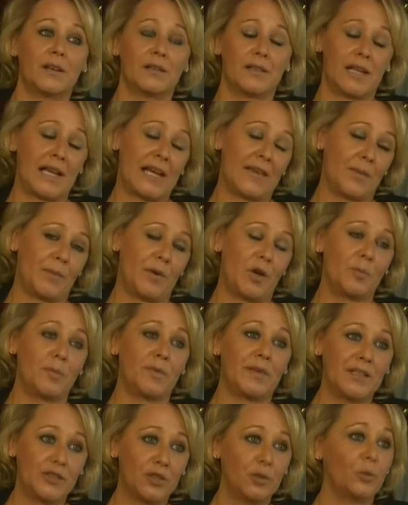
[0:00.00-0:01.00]
At the moment,
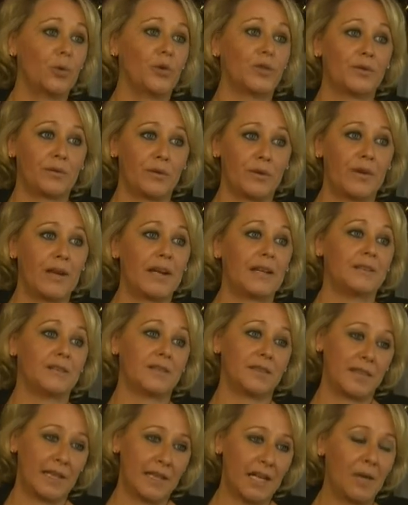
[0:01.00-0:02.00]
they do wander around
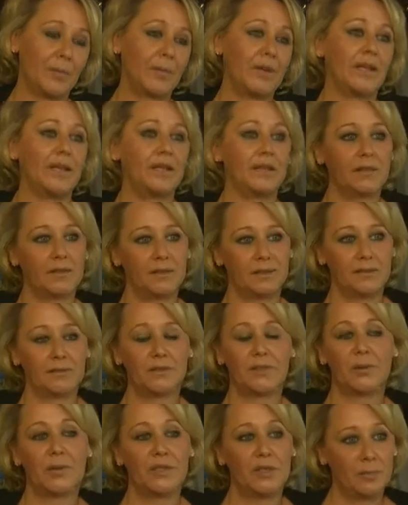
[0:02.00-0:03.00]
and they come in, and
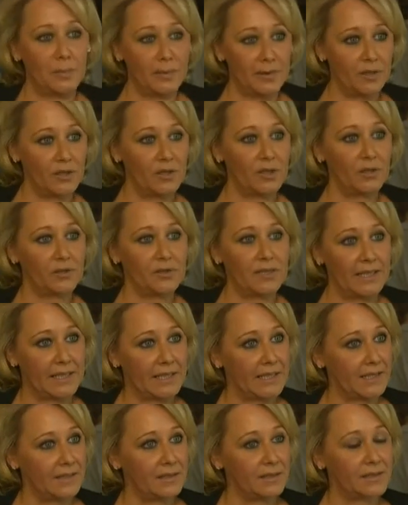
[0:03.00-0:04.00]
especially with the Charles
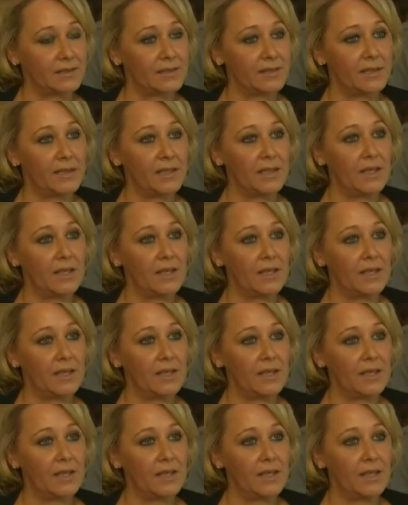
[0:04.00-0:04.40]
Dickens